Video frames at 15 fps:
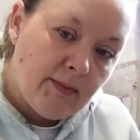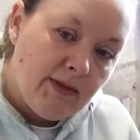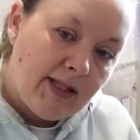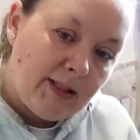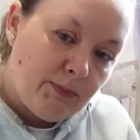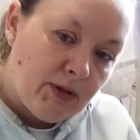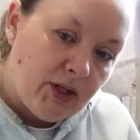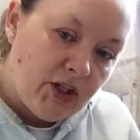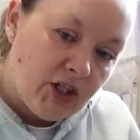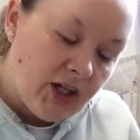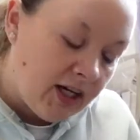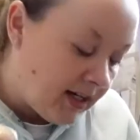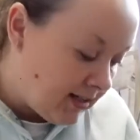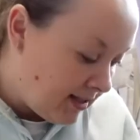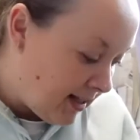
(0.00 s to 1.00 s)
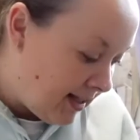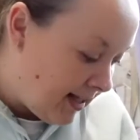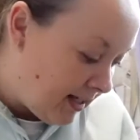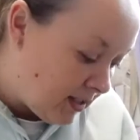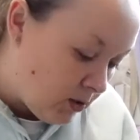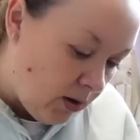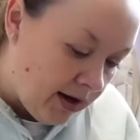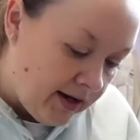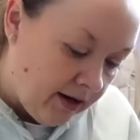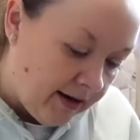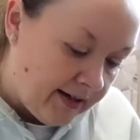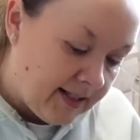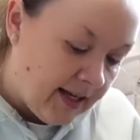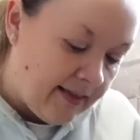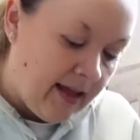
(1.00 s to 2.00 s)
of this blush colour because I think it's quite
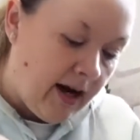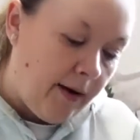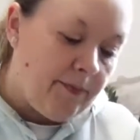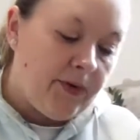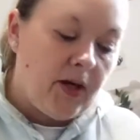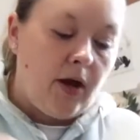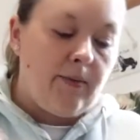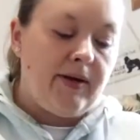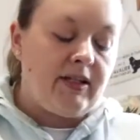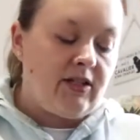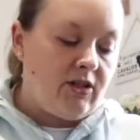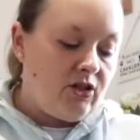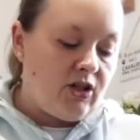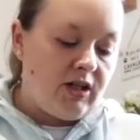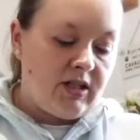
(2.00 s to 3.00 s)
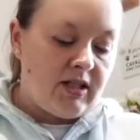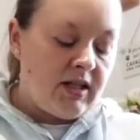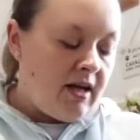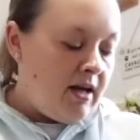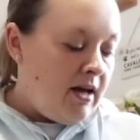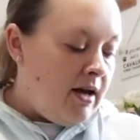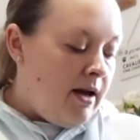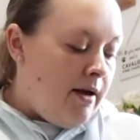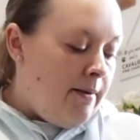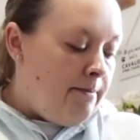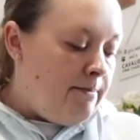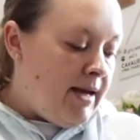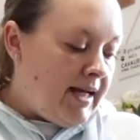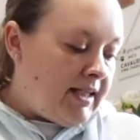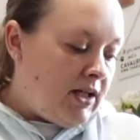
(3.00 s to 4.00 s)
nice, and then I'm going to just
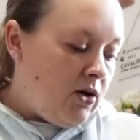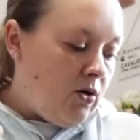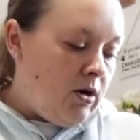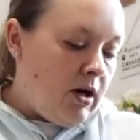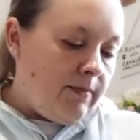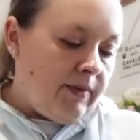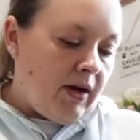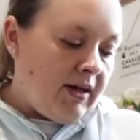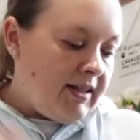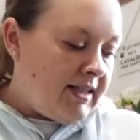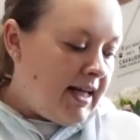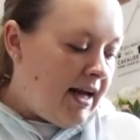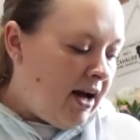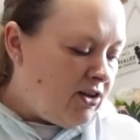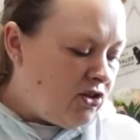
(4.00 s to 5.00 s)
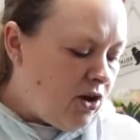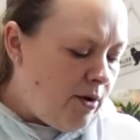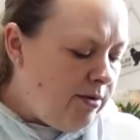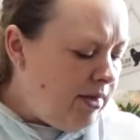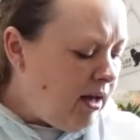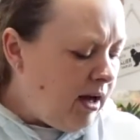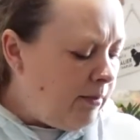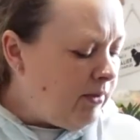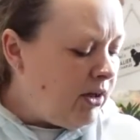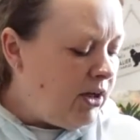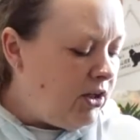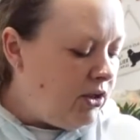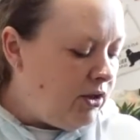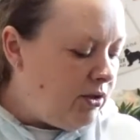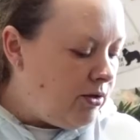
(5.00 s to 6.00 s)
mix it all up nicely. I don't think I'm going
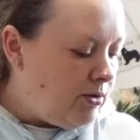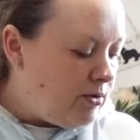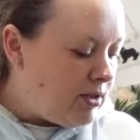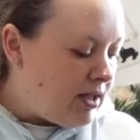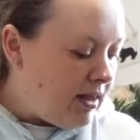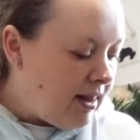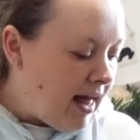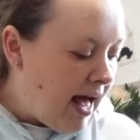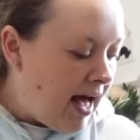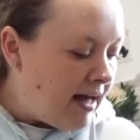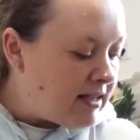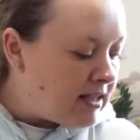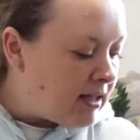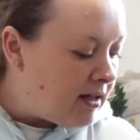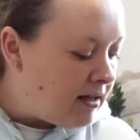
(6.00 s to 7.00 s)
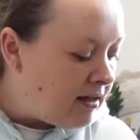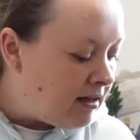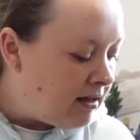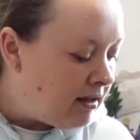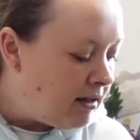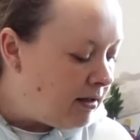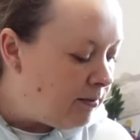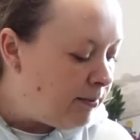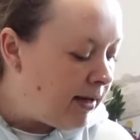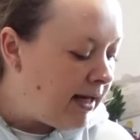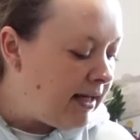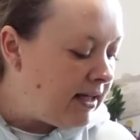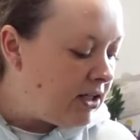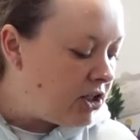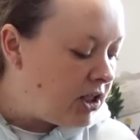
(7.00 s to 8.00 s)
to use that
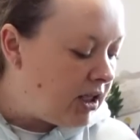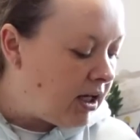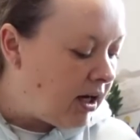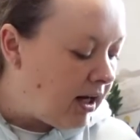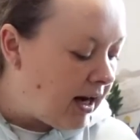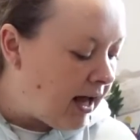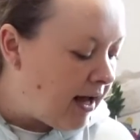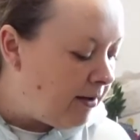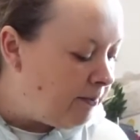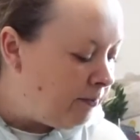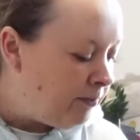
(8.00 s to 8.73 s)
peachy colour